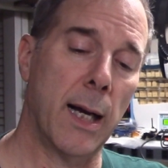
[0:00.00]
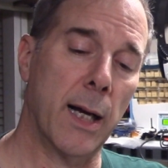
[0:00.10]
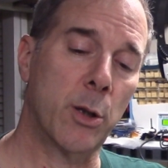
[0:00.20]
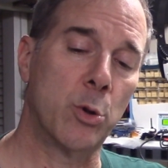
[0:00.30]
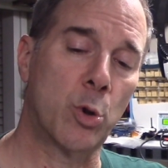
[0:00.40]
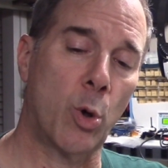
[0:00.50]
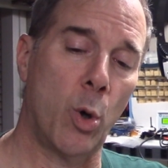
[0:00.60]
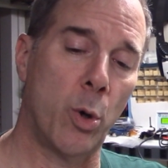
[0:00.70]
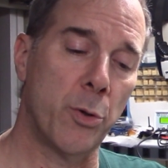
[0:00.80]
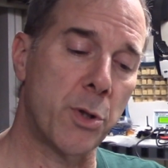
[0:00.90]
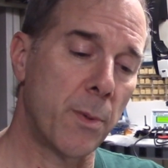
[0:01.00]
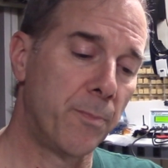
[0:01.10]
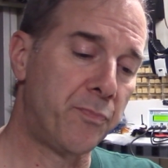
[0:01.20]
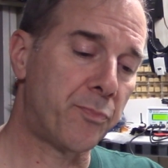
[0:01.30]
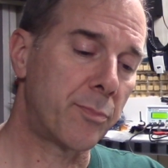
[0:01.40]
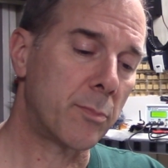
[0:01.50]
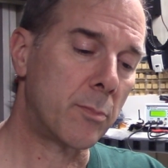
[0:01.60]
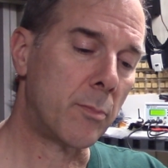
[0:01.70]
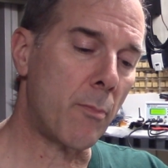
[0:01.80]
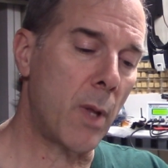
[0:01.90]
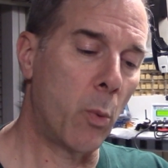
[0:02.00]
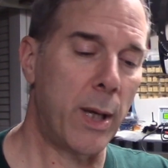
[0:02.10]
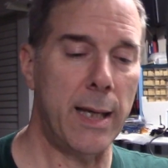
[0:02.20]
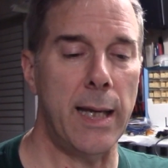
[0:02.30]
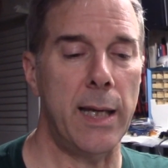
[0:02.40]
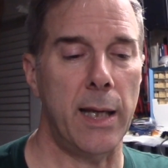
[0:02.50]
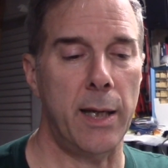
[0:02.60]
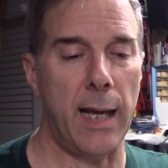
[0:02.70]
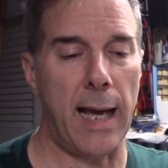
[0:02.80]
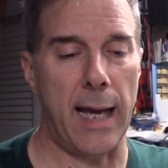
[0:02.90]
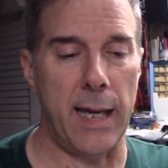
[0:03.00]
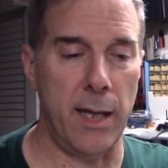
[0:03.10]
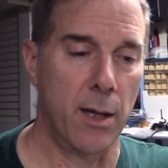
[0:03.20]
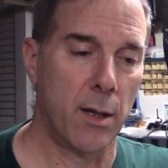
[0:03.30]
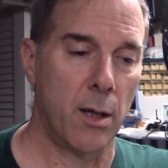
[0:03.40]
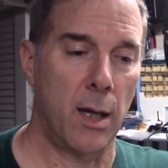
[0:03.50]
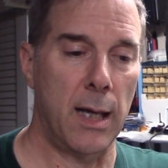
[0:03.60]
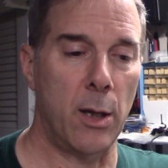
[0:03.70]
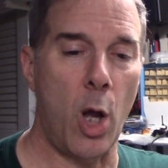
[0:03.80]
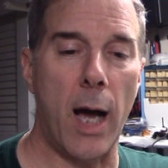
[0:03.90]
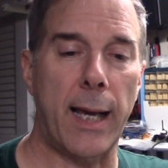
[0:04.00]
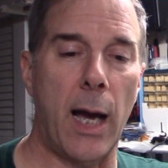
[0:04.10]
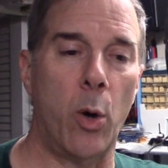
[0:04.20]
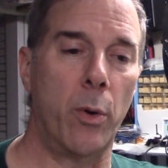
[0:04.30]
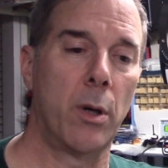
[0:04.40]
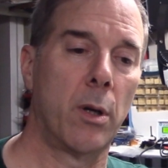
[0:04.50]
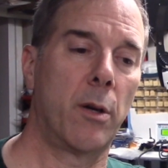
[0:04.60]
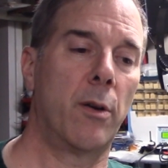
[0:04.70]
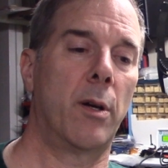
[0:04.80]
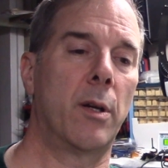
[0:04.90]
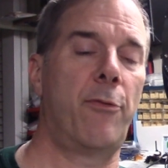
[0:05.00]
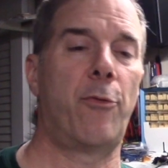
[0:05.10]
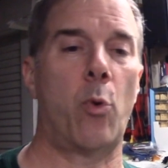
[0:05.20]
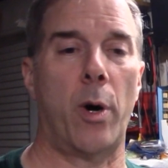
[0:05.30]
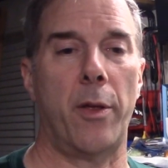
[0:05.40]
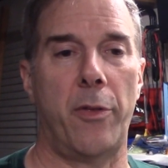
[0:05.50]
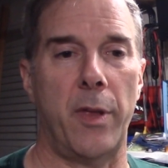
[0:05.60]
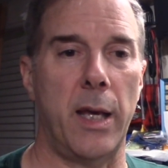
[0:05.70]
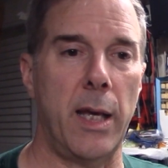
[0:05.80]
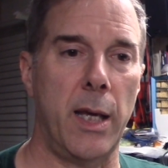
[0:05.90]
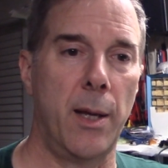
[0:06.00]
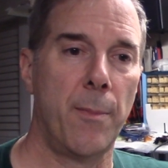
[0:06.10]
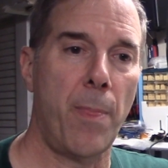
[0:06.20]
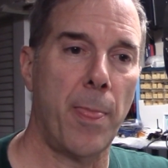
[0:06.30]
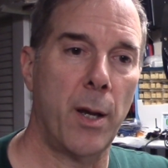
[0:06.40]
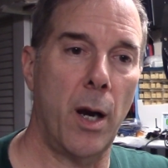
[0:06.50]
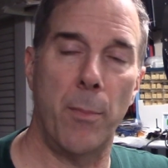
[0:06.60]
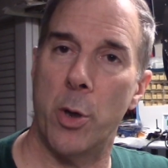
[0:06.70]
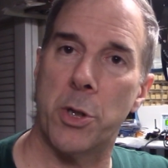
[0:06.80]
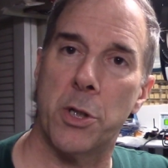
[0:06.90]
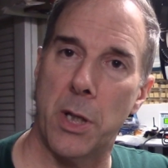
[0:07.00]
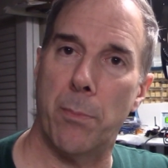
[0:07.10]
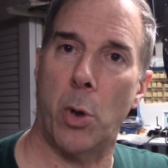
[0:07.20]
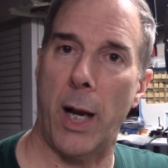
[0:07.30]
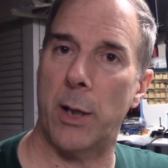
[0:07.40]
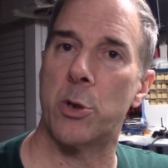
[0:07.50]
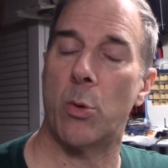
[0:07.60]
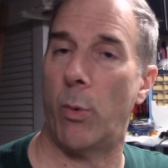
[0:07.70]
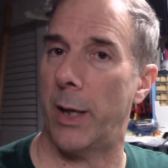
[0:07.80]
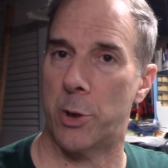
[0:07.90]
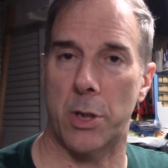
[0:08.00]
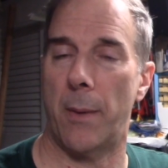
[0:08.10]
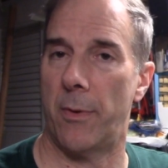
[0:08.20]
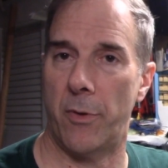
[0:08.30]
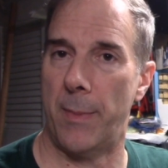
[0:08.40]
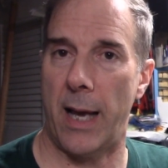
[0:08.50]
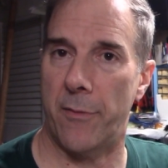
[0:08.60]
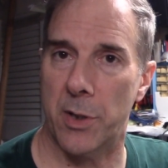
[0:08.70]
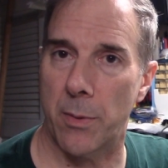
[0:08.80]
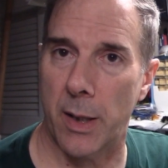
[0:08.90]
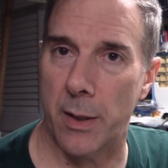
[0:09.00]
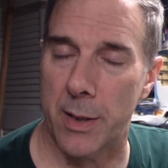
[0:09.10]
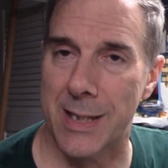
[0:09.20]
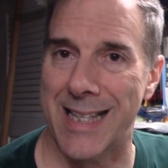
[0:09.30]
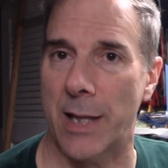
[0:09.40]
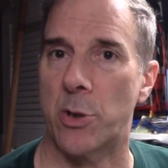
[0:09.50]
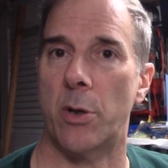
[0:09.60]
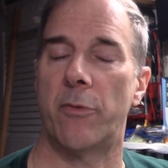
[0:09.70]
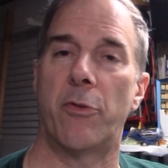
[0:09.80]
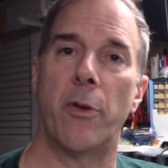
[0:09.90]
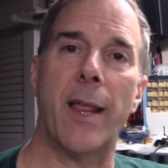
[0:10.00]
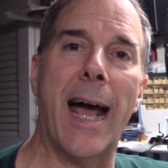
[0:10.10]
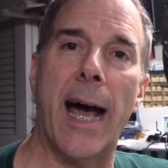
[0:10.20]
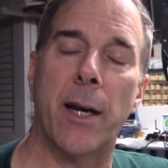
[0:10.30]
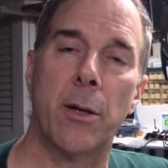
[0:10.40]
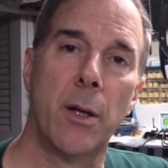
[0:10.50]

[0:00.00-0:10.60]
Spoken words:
controls. We needed a lockout for the emergency brake switch. Some of them have a sensor for that